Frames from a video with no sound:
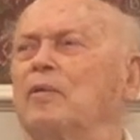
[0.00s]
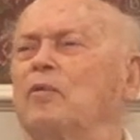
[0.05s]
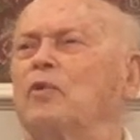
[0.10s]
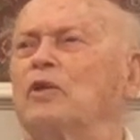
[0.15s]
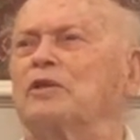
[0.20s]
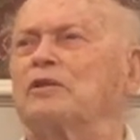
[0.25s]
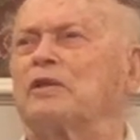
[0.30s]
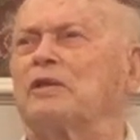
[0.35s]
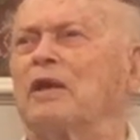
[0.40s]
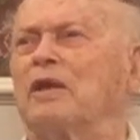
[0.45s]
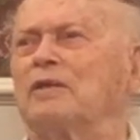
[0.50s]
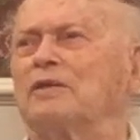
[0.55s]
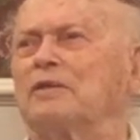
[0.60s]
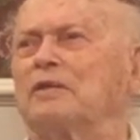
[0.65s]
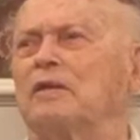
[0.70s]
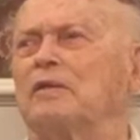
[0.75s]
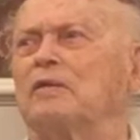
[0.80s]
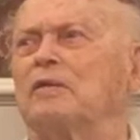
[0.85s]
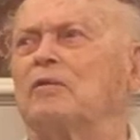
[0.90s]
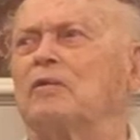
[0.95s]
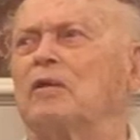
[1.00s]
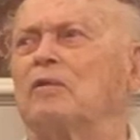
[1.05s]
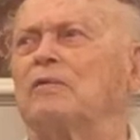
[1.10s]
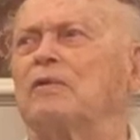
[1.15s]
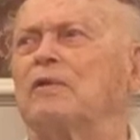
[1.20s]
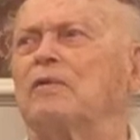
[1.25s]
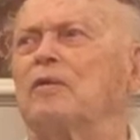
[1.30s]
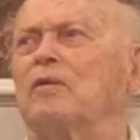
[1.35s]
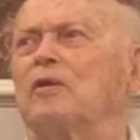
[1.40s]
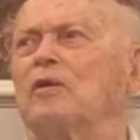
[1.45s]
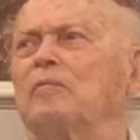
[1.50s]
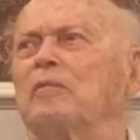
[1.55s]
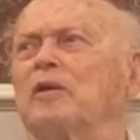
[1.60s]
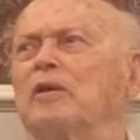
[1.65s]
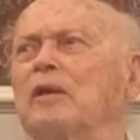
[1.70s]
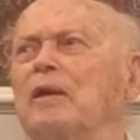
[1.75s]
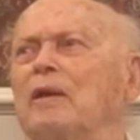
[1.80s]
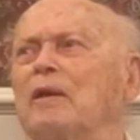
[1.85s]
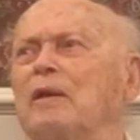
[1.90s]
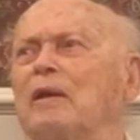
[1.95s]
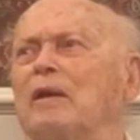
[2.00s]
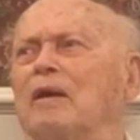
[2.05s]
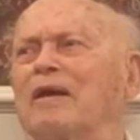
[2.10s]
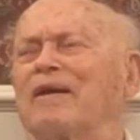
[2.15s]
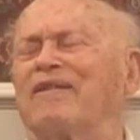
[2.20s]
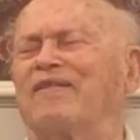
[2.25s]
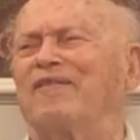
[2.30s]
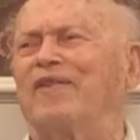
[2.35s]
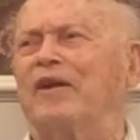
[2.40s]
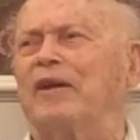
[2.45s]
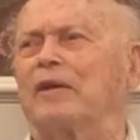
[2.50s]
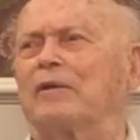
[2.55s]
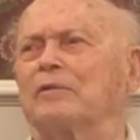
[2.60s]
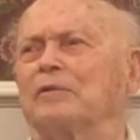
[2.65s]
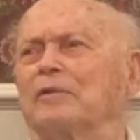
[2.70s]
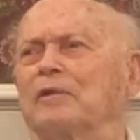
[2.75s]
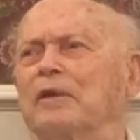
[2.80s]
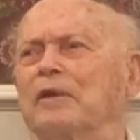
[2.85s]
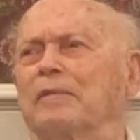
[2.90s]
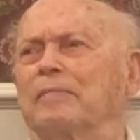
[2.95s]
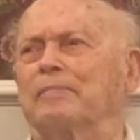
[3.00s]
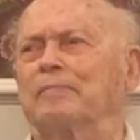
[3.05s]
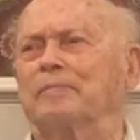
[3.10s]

Wisconsin called the Norman Clock Factory.